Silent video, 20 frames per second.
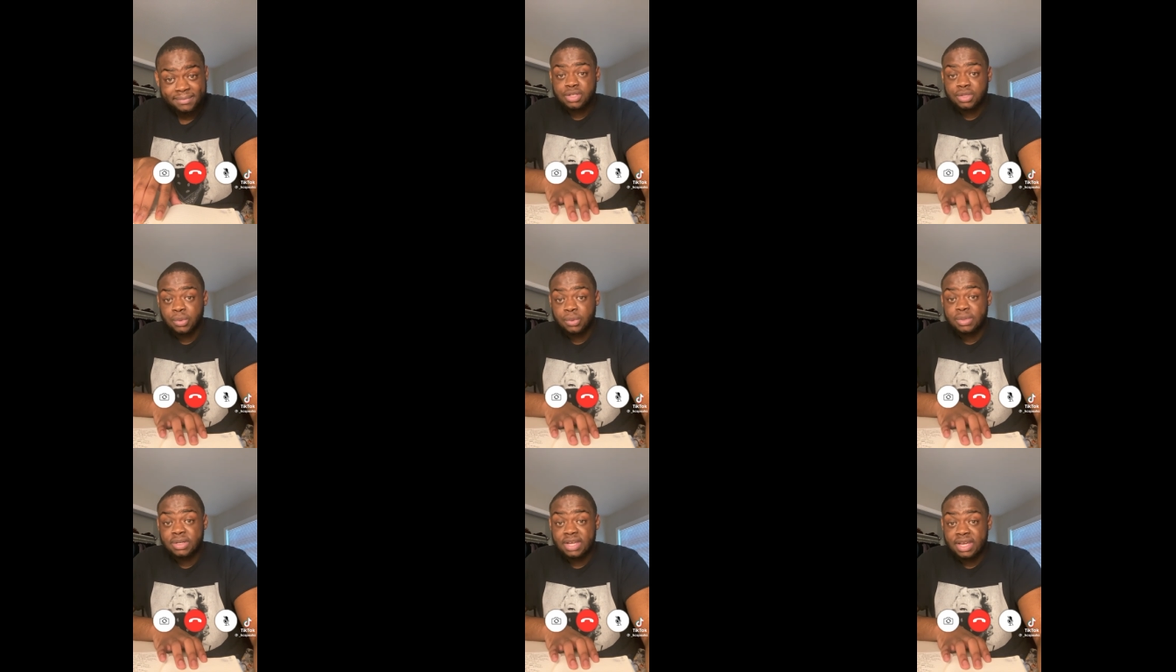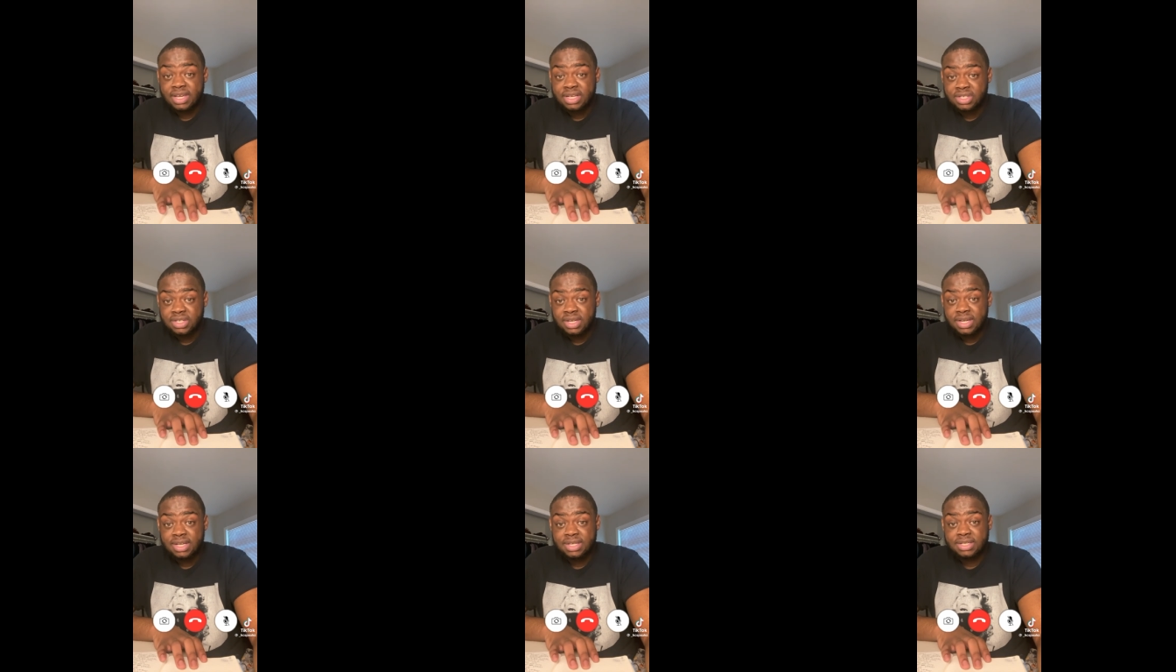So
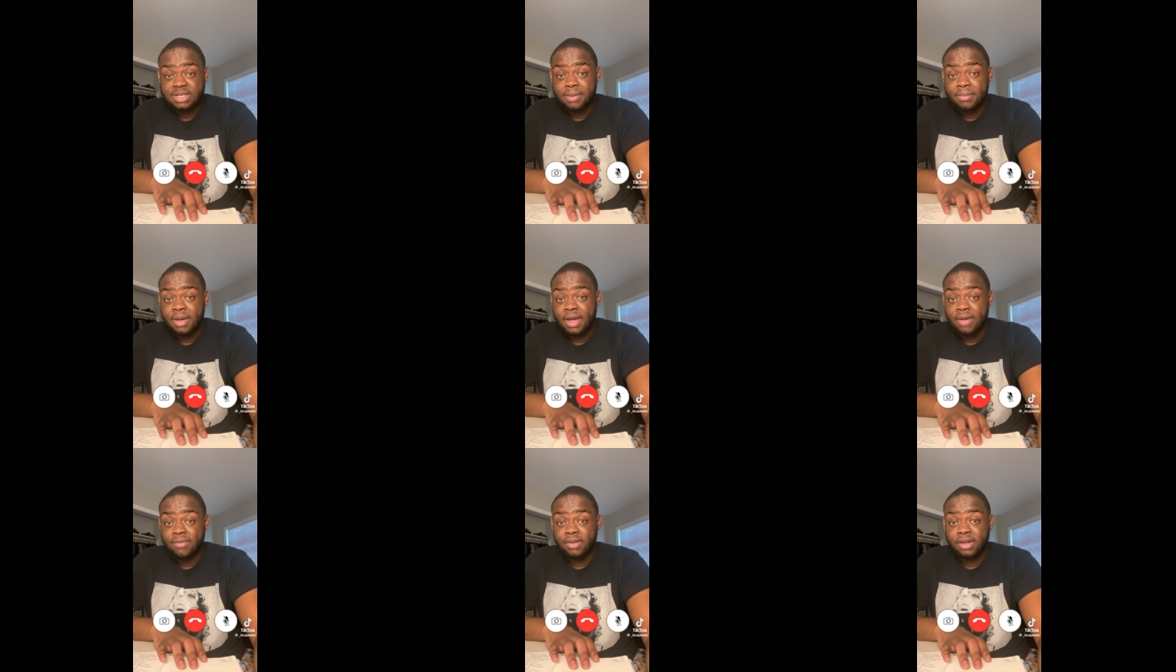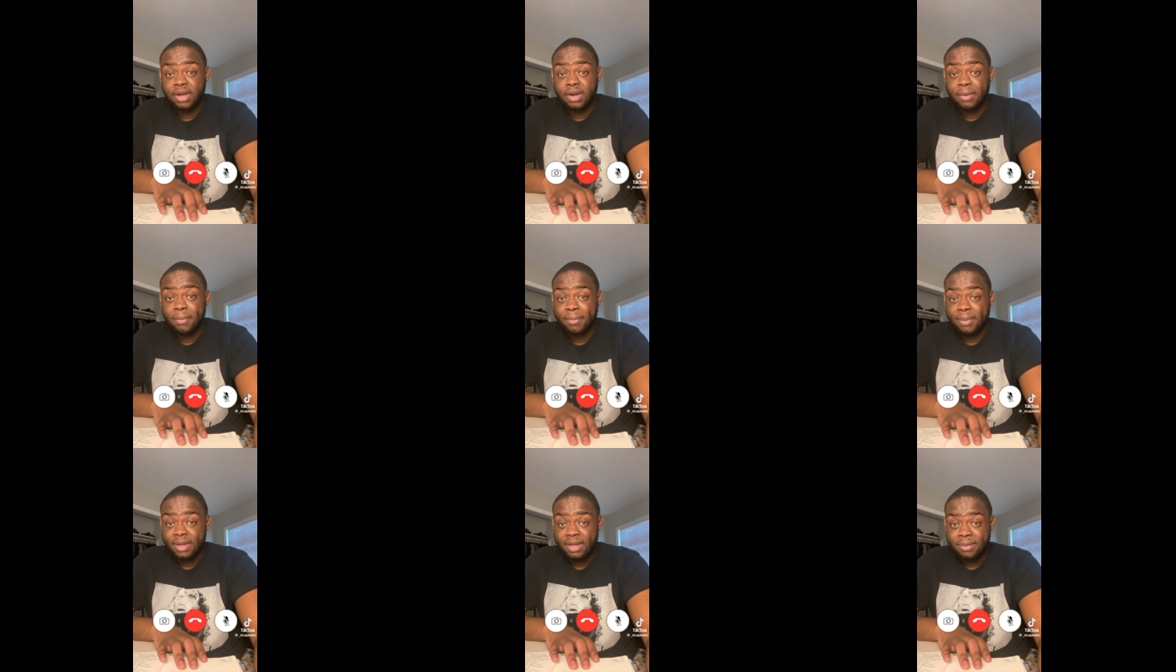Deja ends up having her
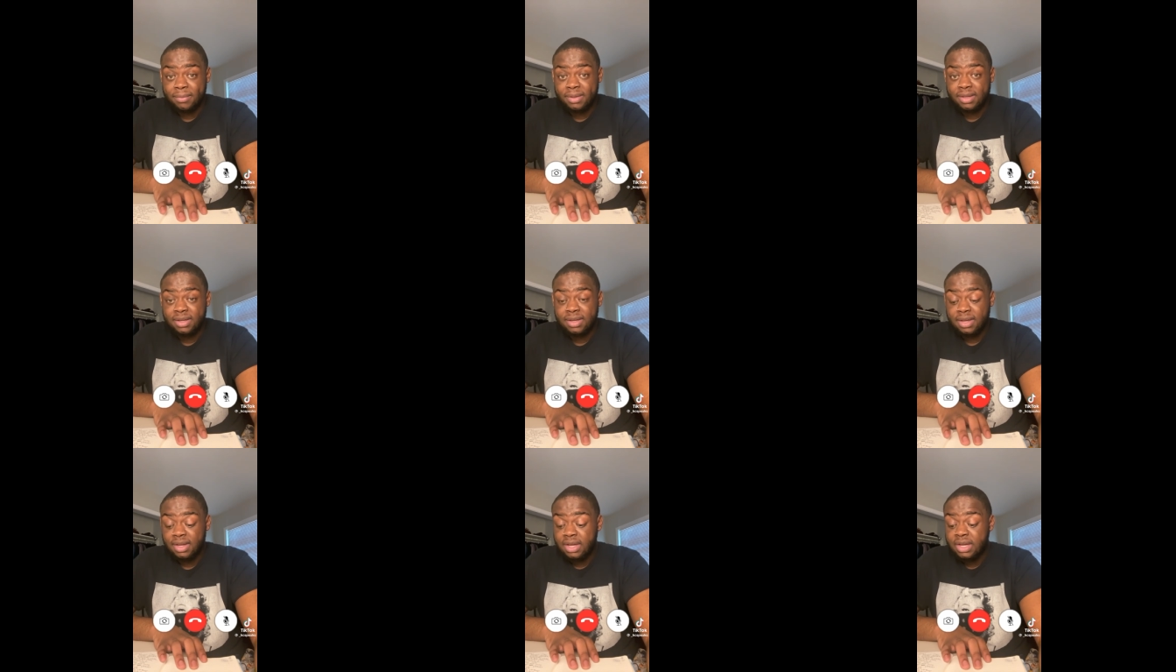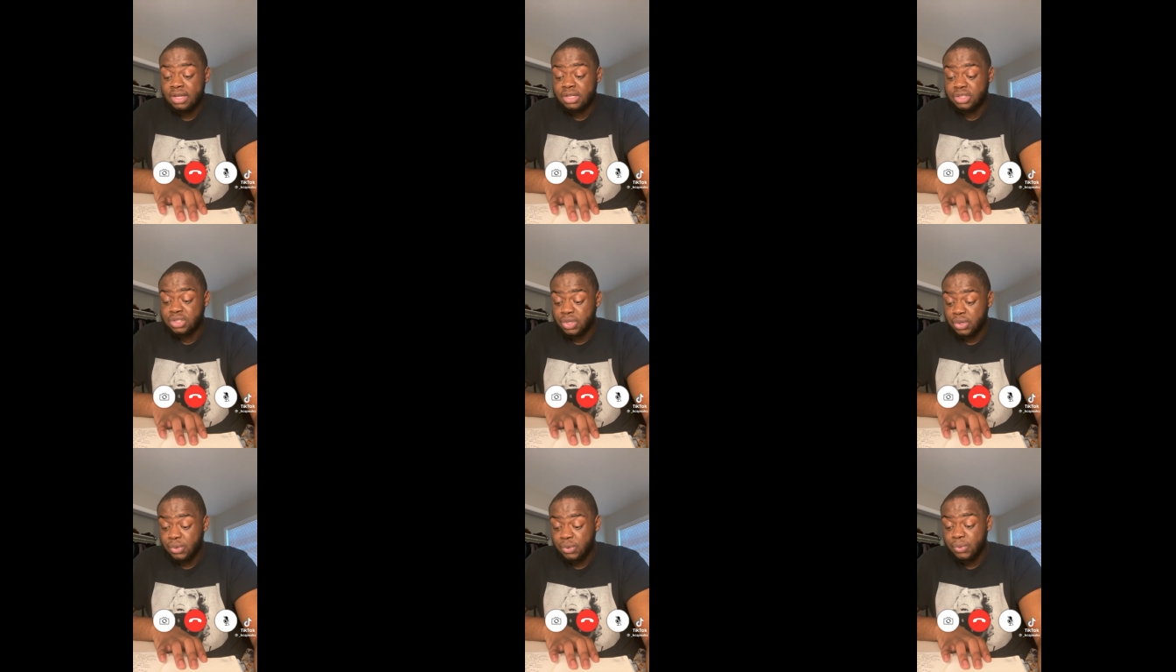baby
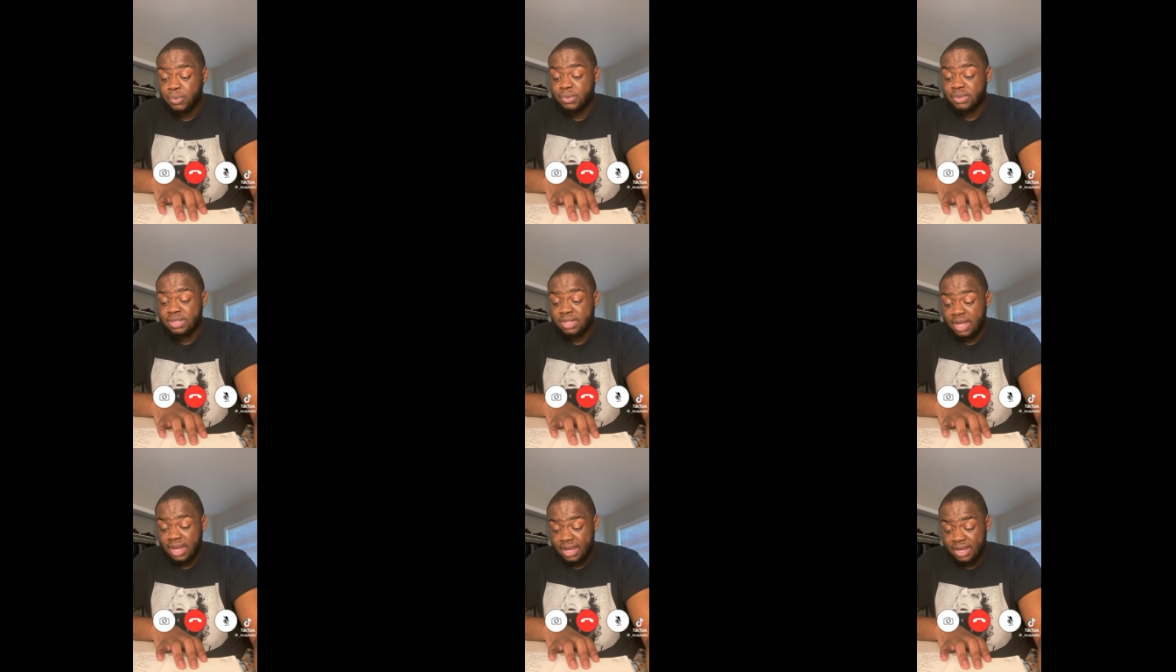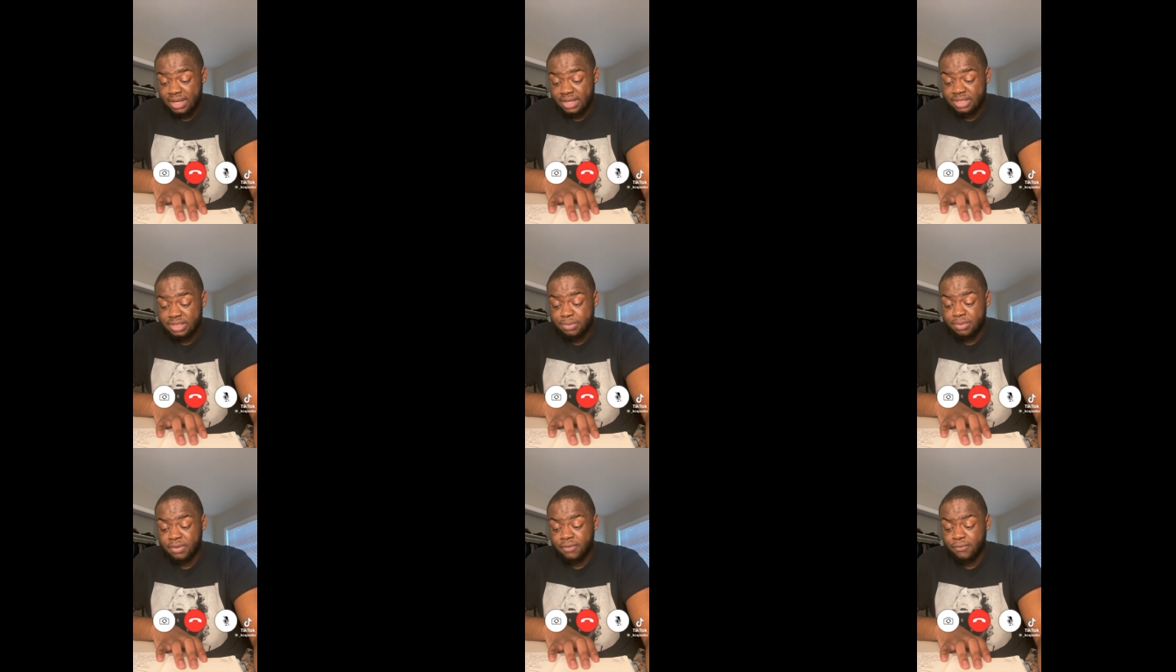2
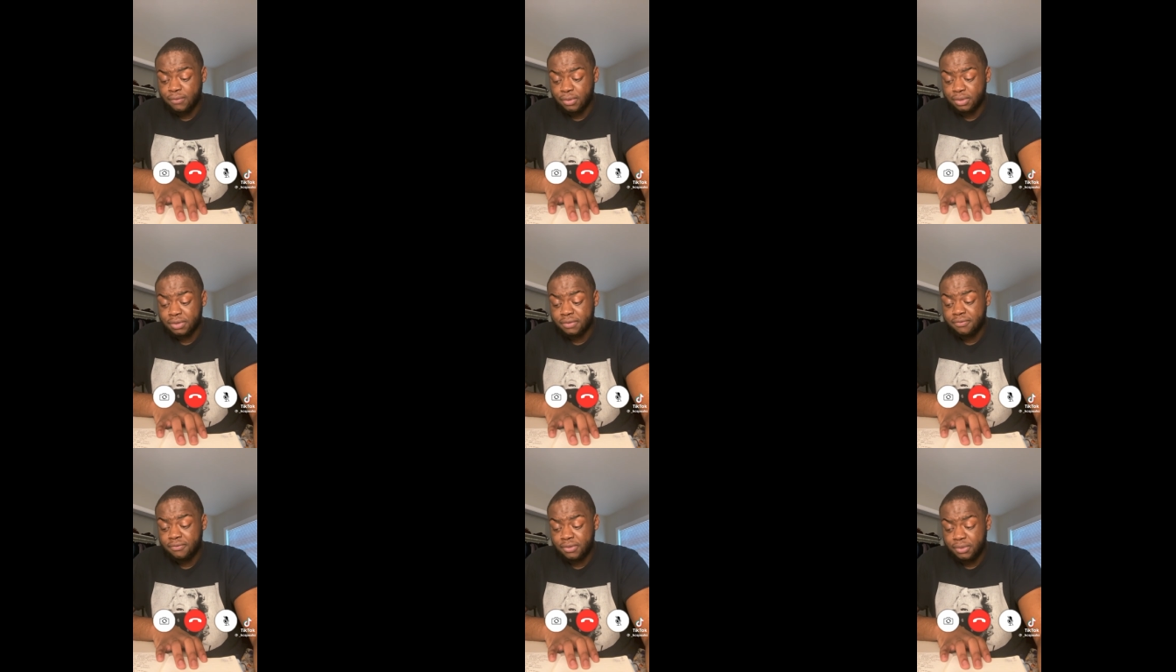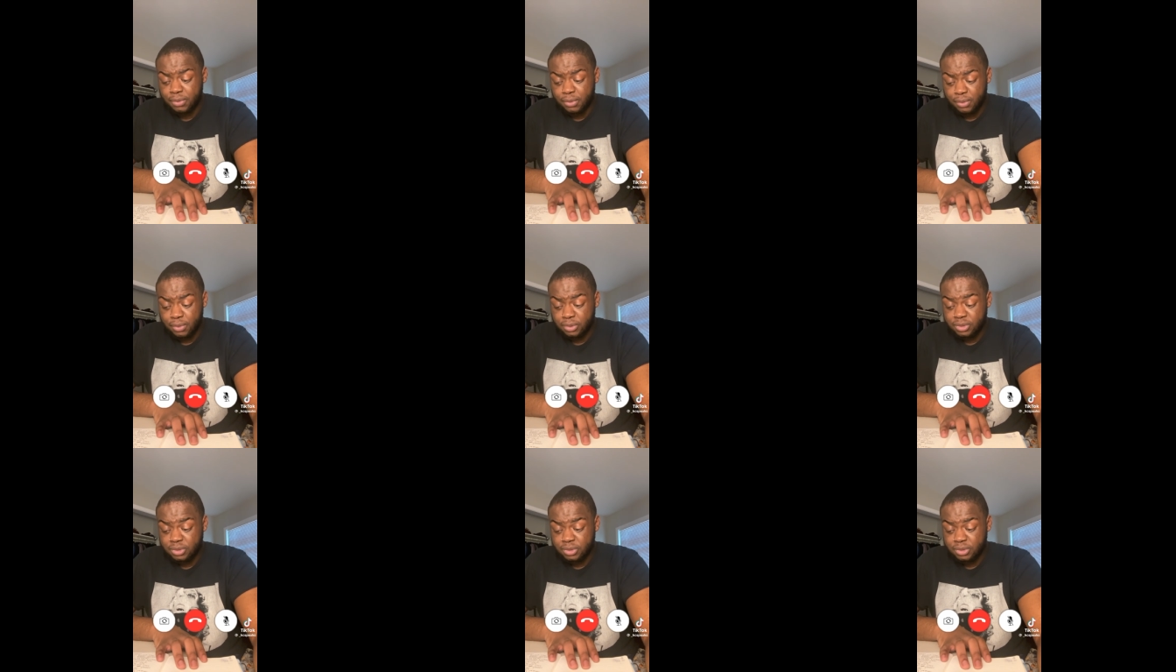days before the funeral.